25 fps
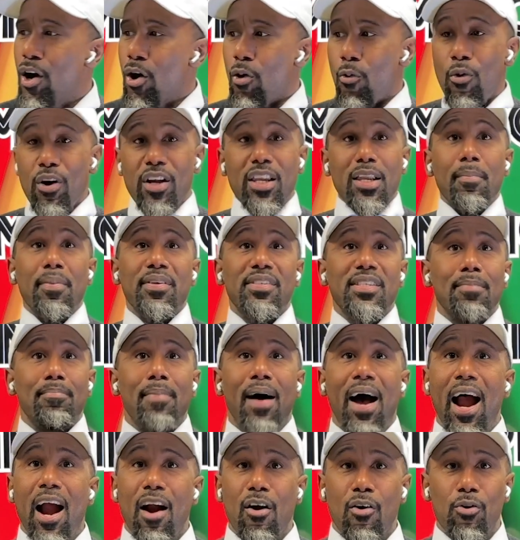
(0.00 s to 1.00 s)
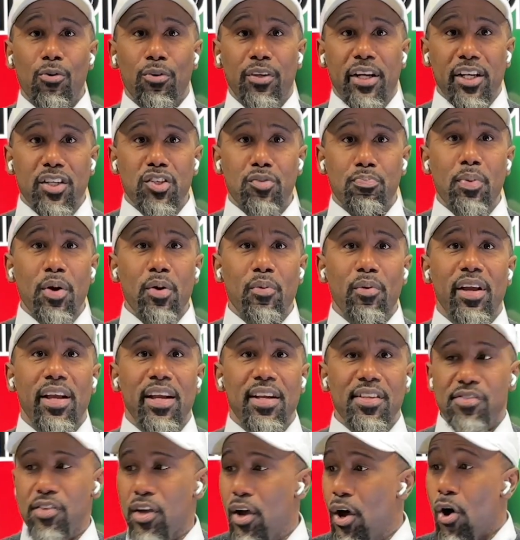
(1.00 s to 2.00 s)
We're limited by our own
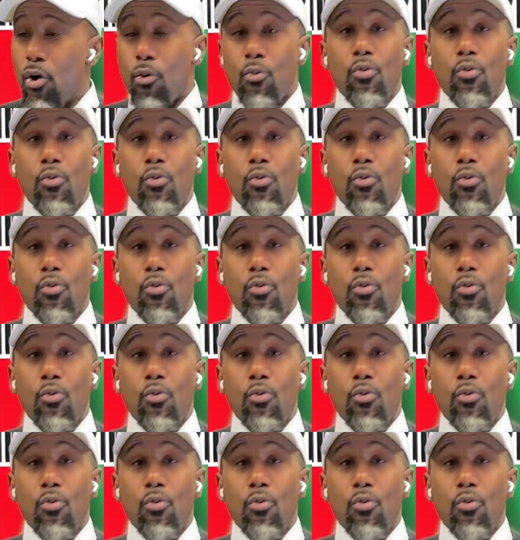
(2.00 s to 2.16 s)
experience.